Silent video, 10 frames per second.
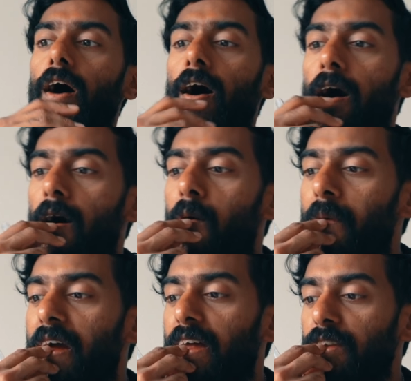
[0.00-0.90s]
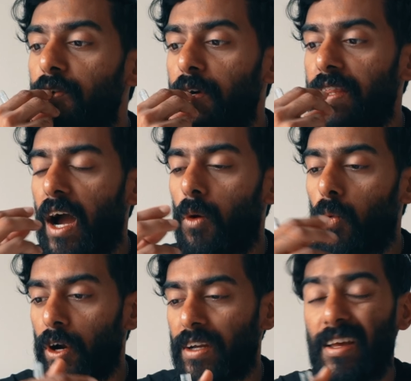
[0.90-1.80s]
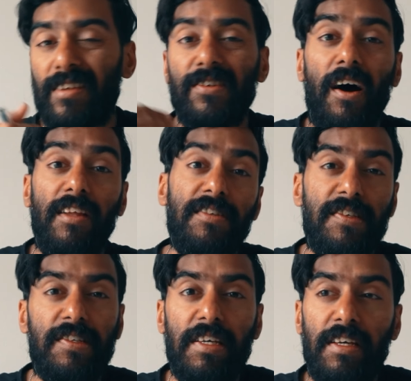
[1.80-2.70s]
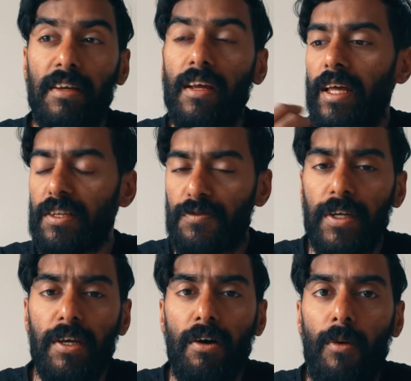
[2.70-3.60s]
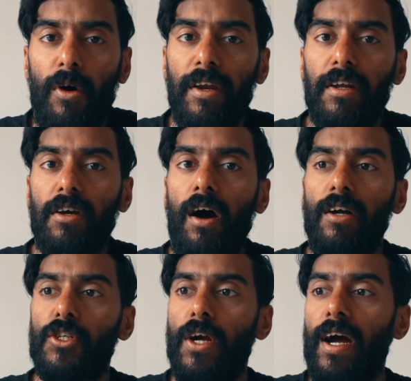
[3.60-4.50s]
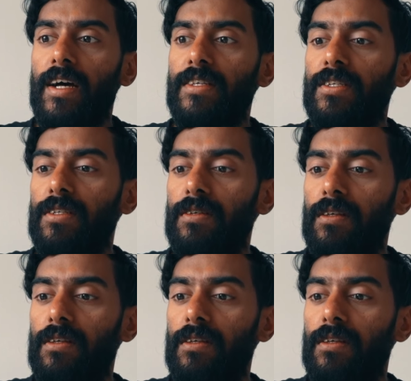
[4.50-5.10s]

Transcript: and doing that work that's unseen. In this video, I wanted to contrast